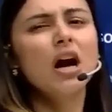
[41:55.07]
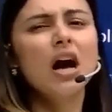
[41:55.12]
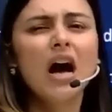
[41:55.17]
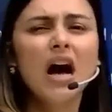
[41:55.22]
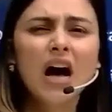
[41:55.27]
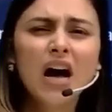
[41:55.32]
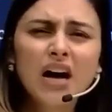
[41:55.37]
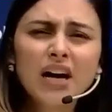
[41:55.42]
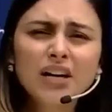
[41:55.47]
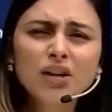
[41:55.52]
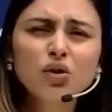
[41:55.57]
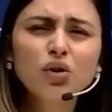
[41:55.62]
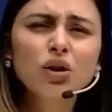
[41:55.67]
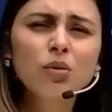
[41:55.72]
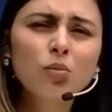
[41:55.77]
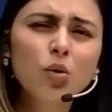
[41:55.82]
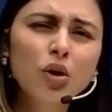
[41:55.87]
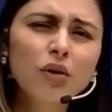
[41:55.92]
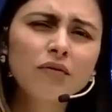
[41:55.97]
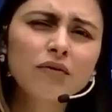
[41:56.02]
Are your
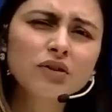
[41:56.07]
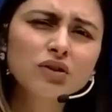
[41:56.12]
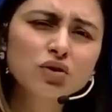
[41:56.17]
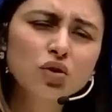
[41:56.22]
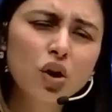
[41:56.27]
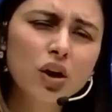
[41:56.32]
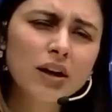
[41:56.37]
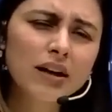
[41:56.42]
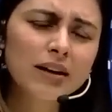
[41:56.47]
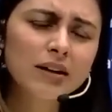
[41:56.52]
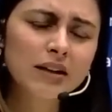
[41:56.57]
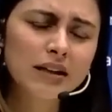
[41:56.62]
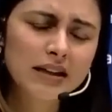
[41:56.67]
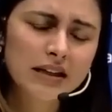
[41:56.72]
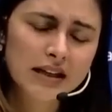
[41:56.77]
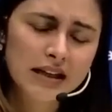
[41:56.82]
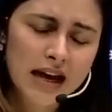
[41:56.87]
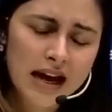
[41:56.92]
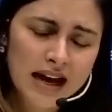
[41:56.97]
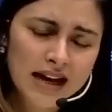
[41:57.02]
amorphous solid
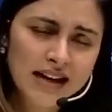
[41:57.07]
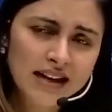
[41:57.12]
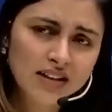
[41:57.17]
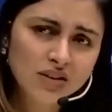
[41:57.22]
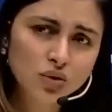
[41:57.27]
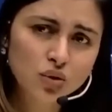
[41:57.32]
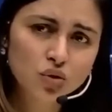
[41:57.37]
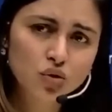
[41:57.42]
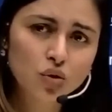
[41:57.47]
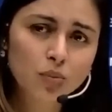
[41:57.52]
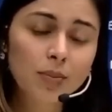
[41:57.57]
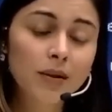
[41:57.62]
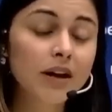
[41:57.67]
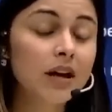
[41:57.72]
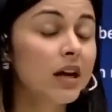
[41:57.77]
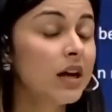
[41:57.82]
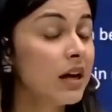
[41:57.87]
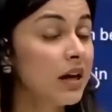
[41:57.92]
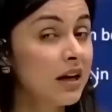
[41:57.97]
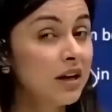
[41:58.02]
anisotropic?
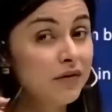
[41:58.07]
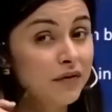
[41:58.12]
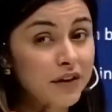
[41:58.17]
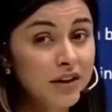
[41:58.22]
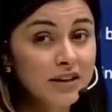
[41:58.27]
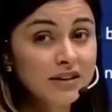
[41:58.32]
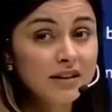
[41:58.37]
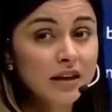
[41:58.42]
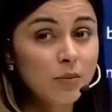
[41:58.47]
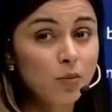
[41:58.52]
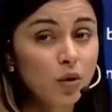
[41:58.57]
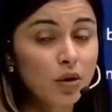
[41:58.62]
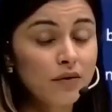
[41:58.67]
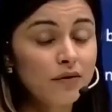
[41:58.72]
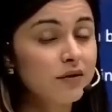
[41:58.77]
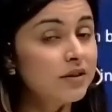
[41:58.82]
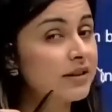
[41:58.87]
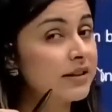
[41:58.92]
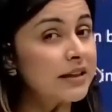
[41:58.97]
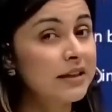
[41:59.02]
If it is
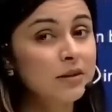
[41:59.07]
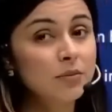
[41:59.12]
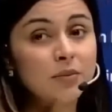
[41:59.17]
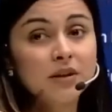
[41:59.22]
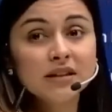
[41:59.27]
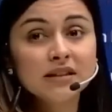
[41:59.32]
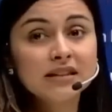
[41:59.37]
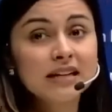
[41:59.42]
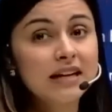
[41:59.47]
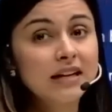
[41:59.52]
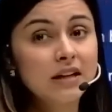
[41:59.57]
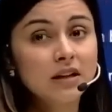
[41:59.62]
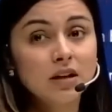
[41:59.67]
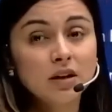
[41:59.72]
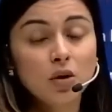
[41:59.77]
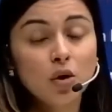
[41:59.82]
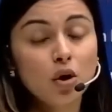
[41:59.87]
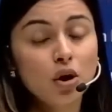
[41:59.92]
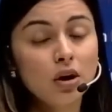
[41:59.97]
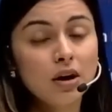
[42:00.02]
amorphous, it means that
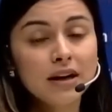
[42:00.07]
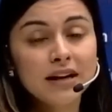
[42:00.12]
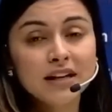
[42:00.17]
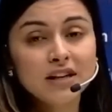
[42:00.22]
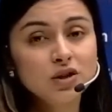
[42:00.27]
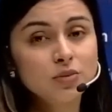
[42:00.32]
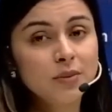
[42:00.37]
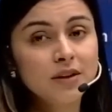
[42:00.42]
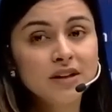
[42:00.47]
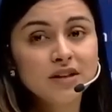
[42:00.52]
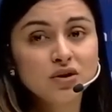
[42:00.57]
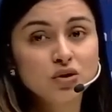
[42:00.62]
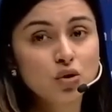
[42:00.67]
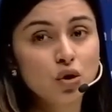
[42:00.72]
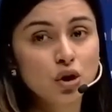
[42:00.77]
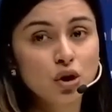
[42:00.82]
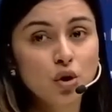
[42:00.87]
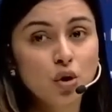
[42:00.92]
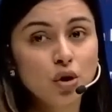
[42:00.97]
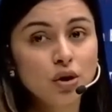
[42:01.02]
arrangement is
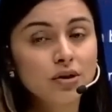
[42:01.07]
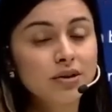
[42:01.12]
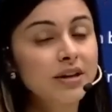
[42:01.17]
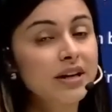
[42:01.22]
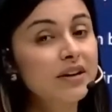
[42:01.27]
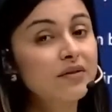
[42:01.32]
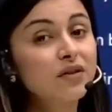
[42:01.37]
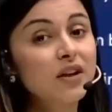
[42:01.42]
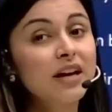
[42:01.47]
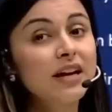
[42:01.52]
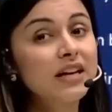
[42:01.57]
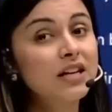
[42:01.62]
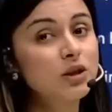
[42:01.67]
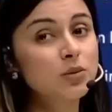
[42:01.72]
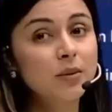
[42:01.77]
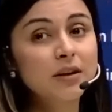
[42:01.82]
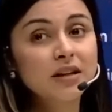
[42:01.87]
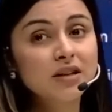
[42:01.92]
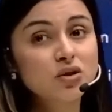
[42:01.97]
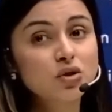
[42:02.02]
not ordered. If the
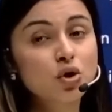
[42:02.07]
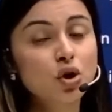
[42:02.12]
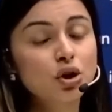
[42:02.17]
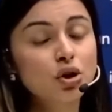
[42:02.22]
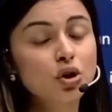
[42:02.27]
arrangement is not